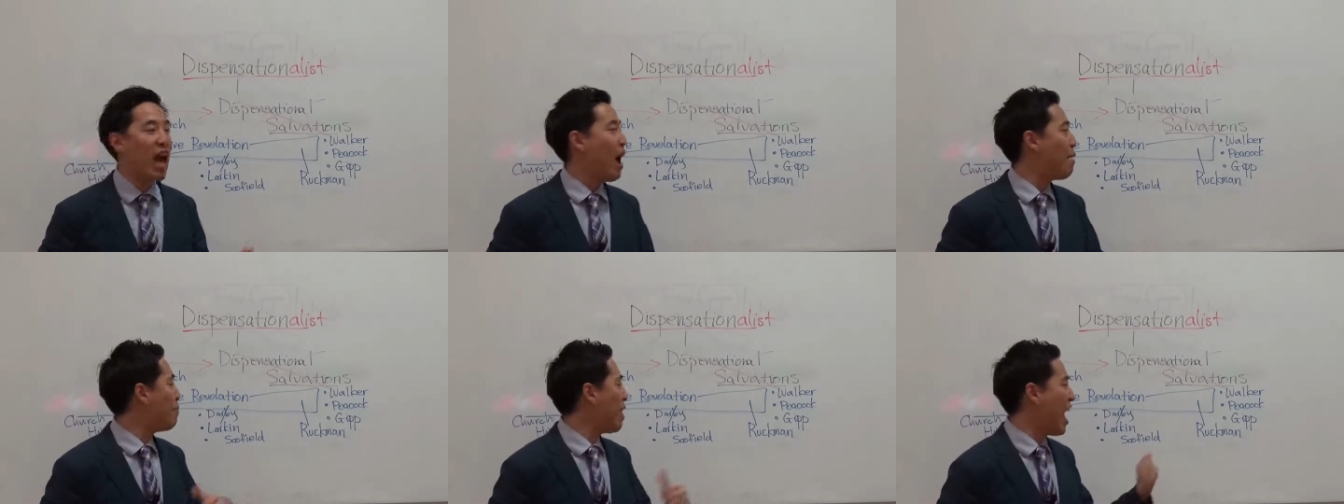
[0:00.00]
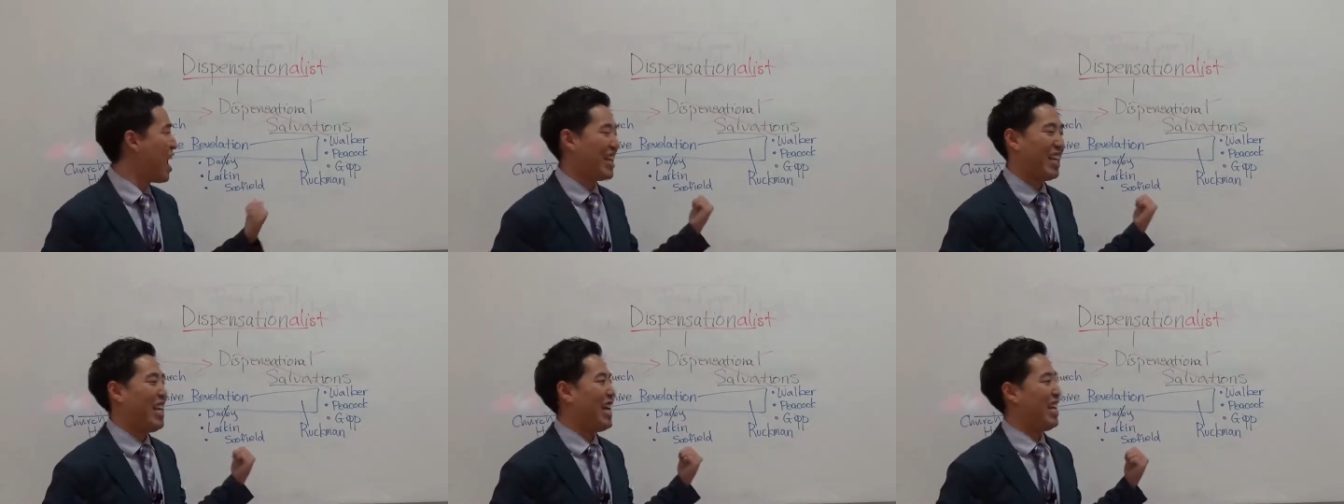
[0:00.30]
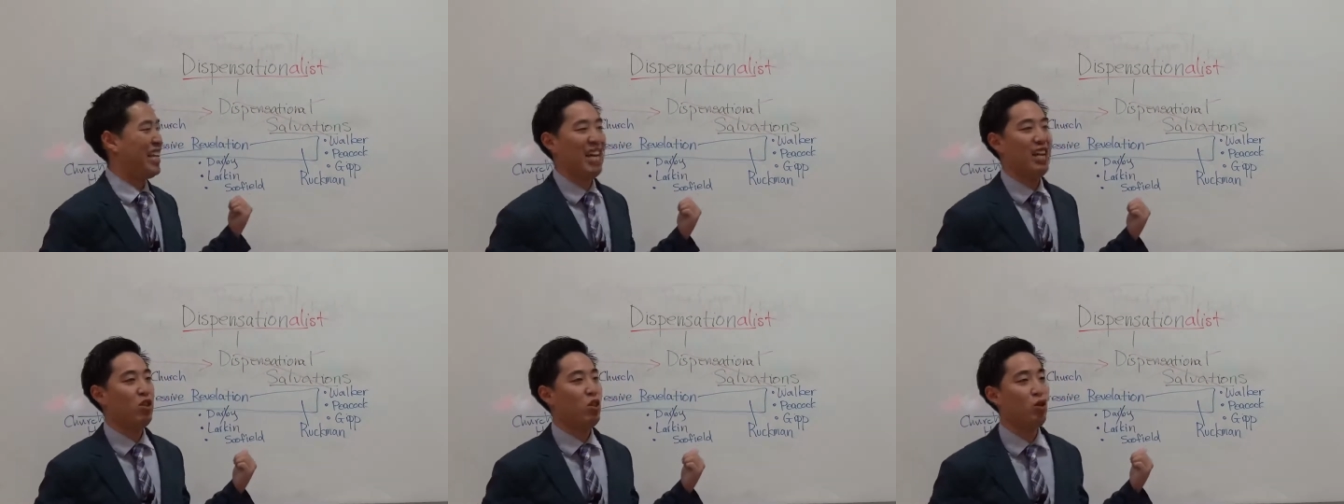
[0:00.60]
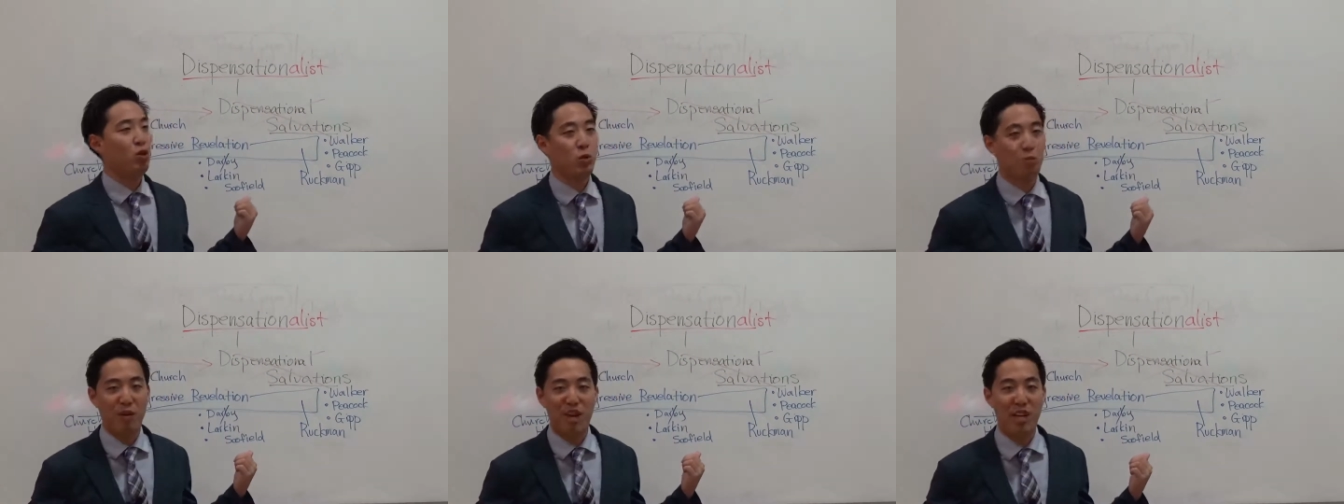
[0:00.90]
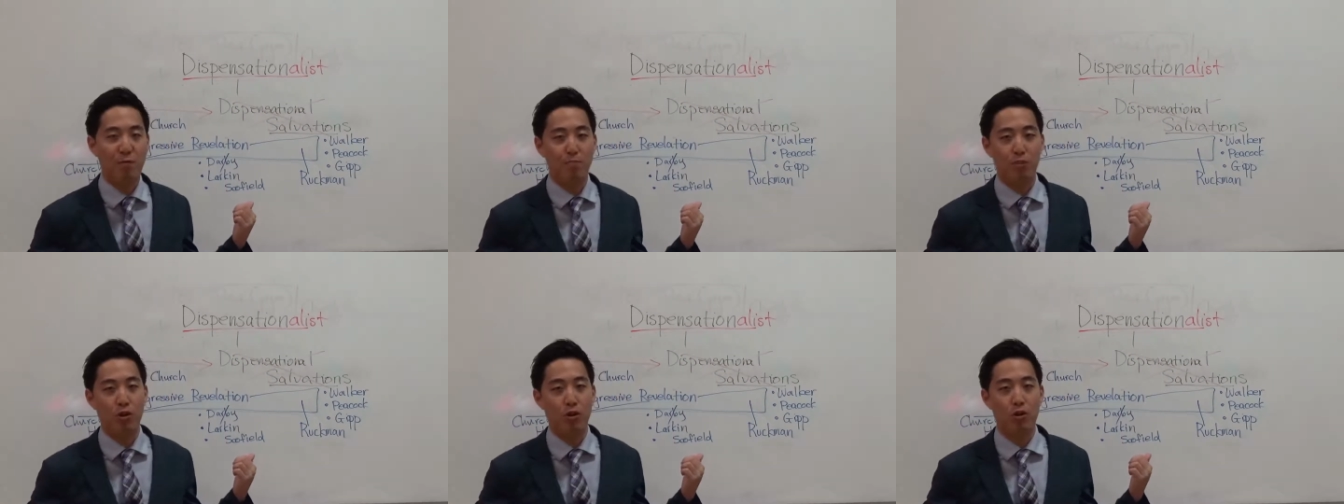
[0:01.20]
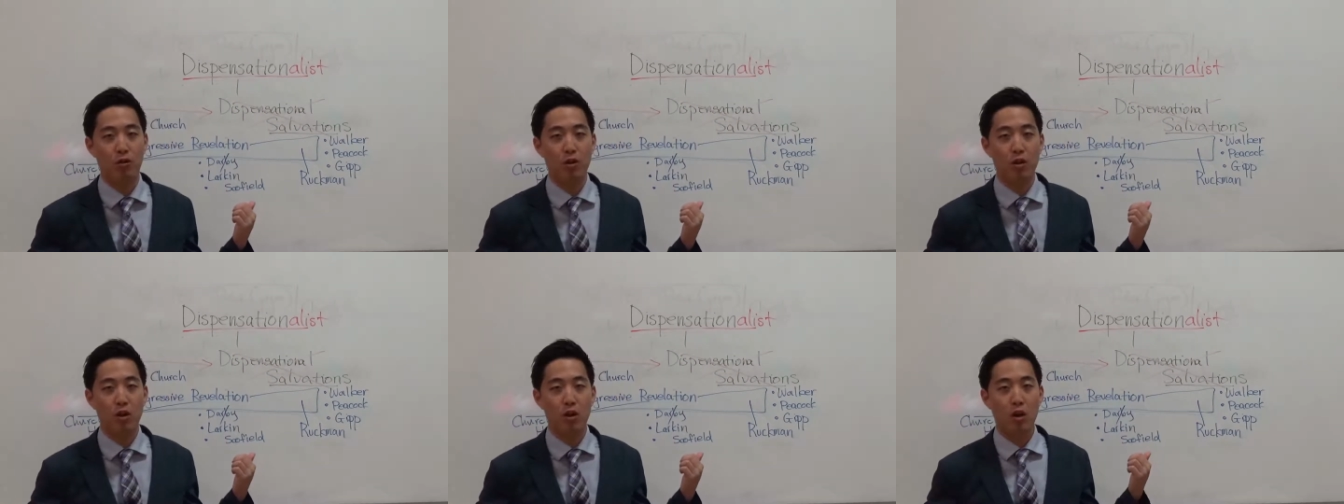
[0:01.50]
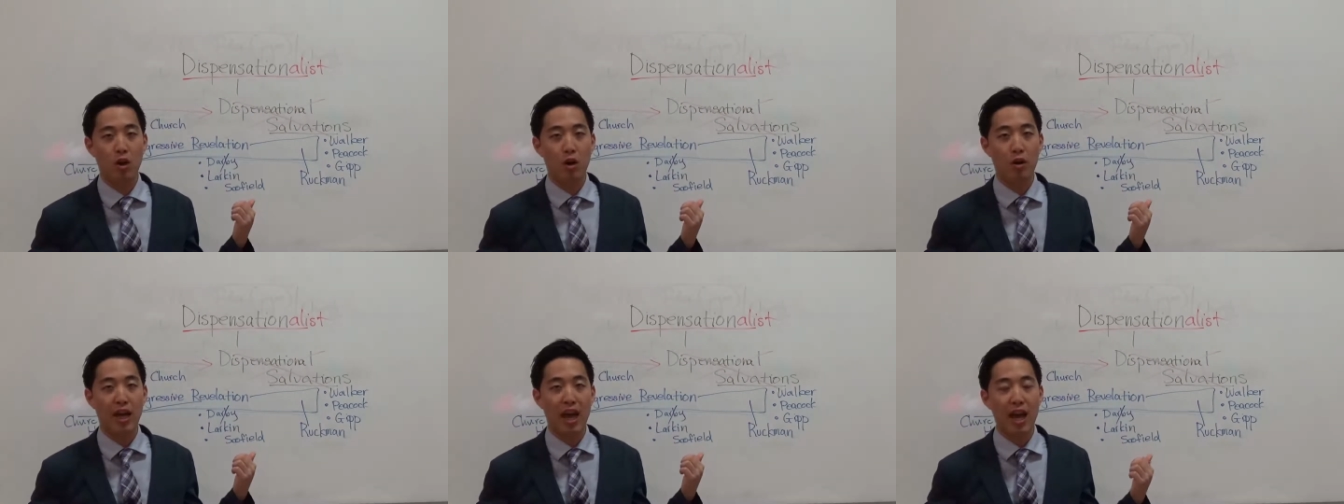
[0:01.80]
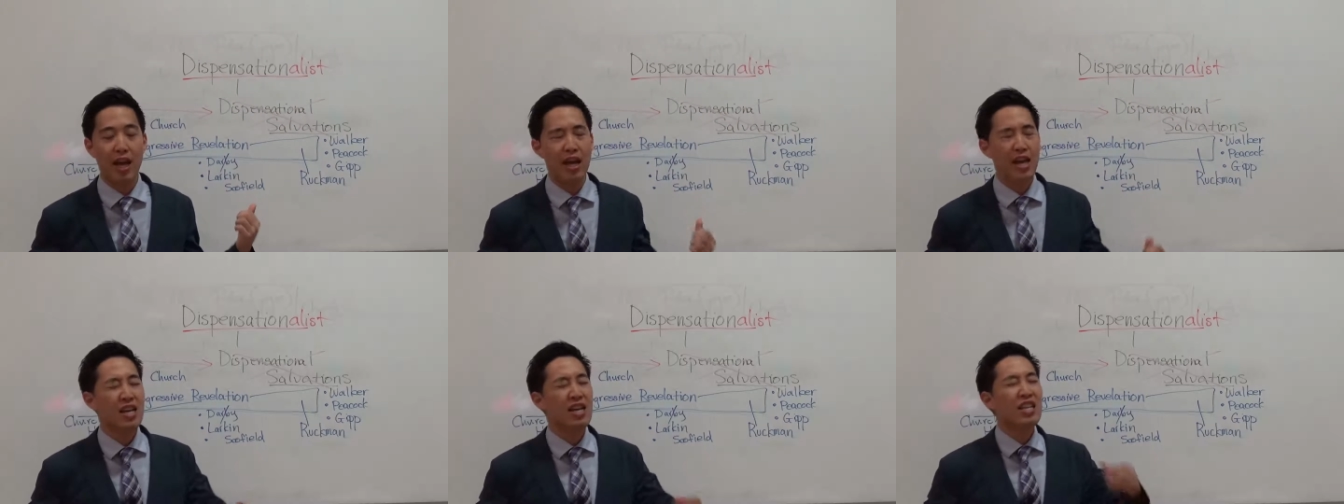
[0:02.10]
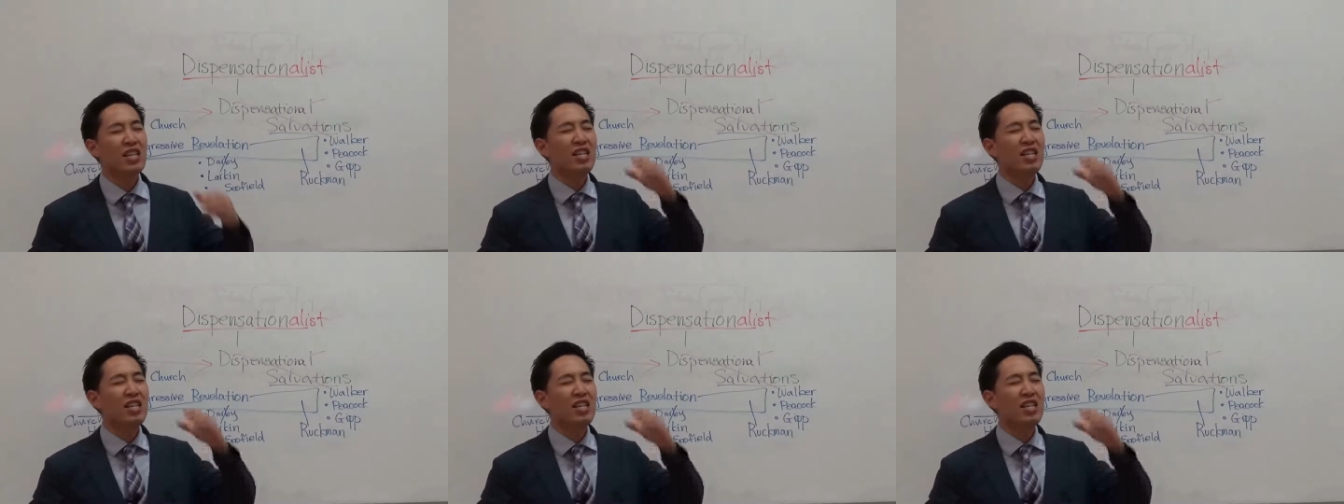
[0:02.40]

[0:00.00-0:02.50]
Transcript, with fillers: I'm not kicking those people, okay?